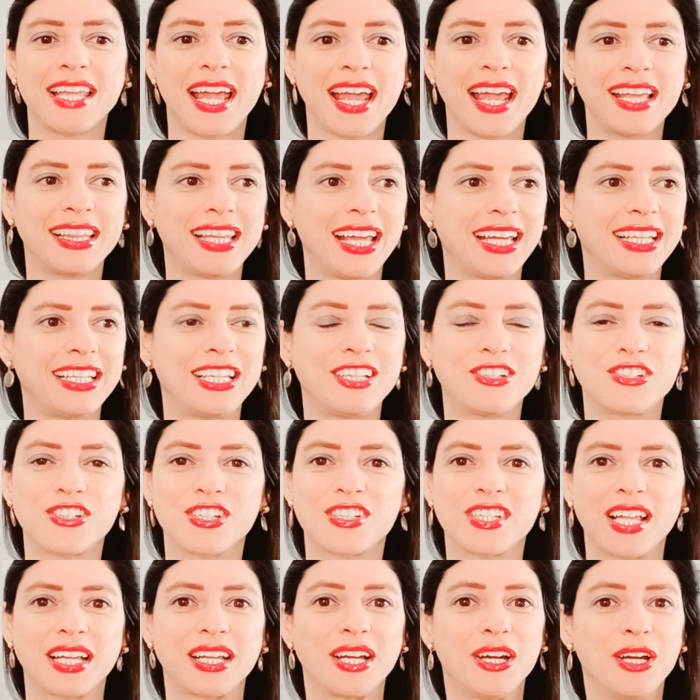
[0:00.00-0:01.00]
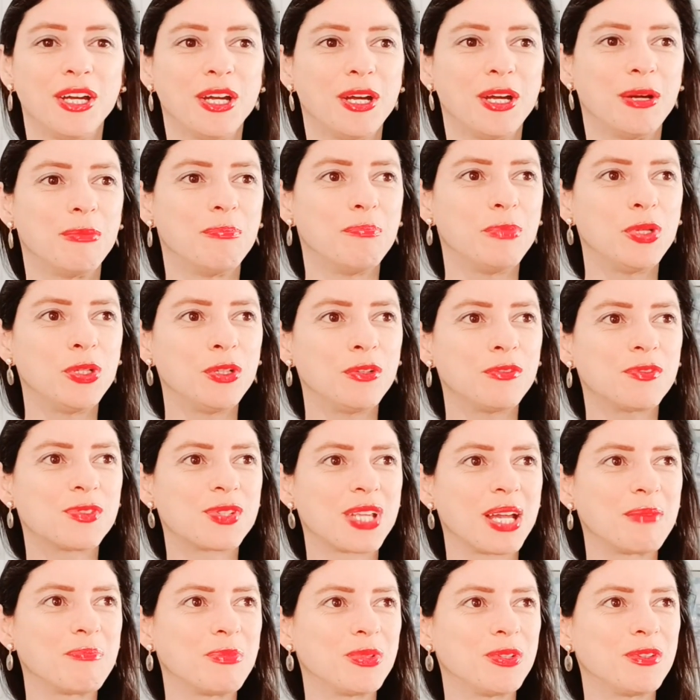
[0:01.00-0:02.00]
And then he just like moves
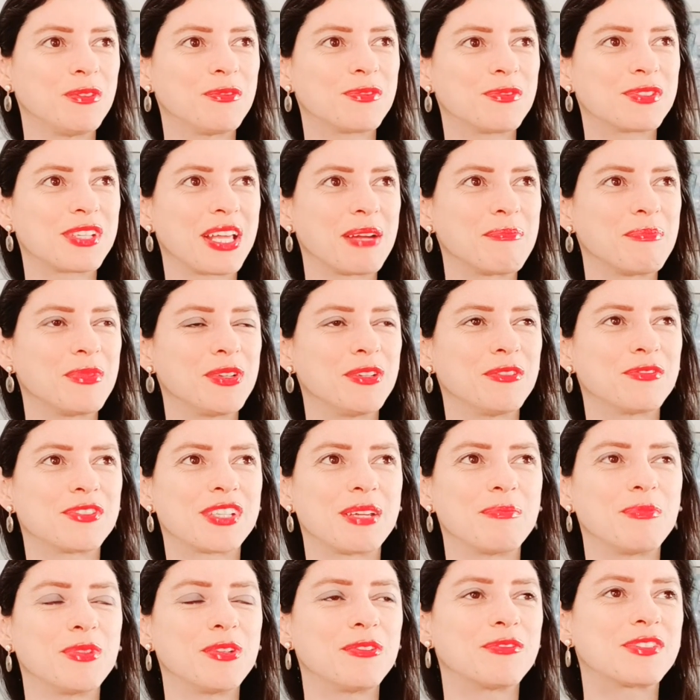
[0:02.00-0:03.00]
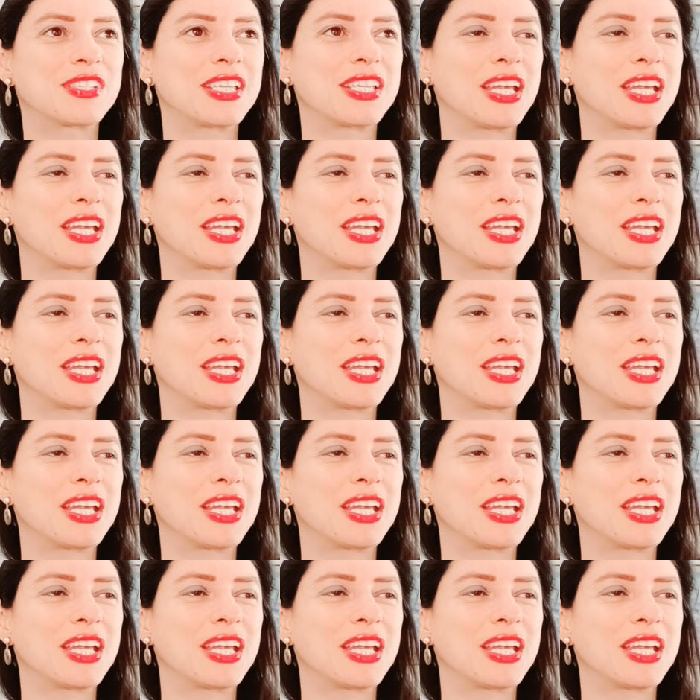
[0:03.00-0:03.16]
and moves and moves and moves.